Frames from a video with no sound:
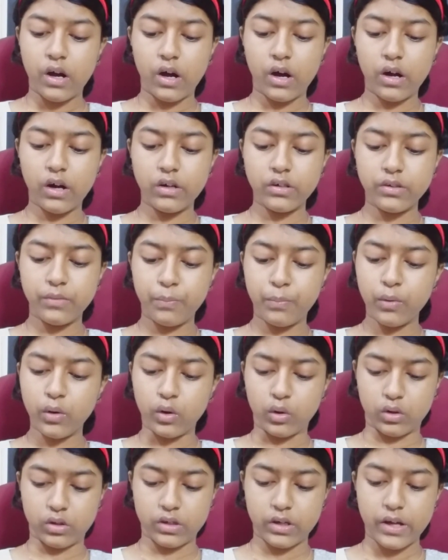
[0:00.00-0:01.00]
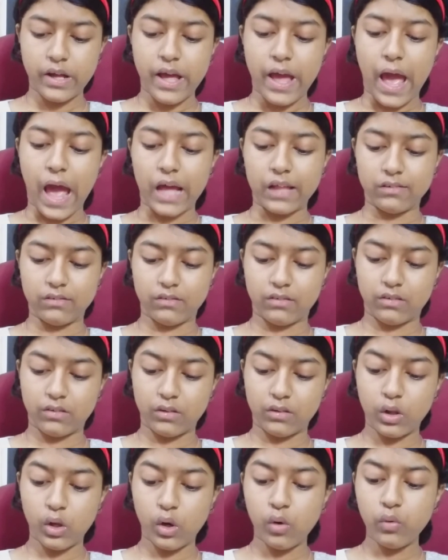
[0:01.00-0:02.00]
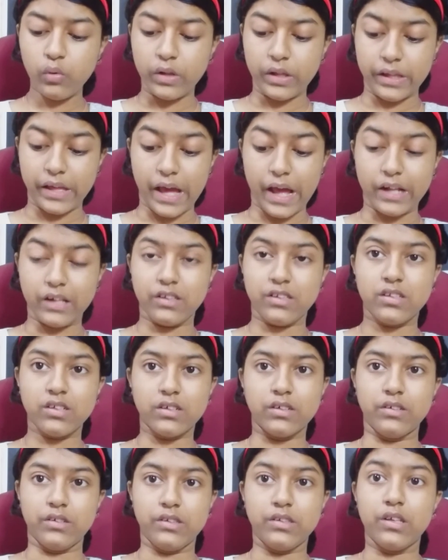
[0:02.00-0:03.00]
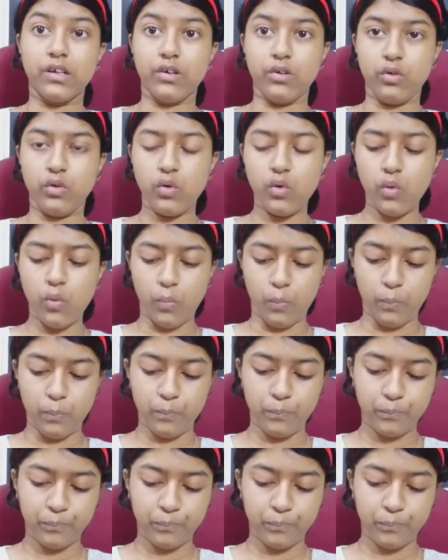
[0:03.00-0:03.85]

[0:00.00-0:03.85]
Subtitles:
earned book, and slowly entered the room.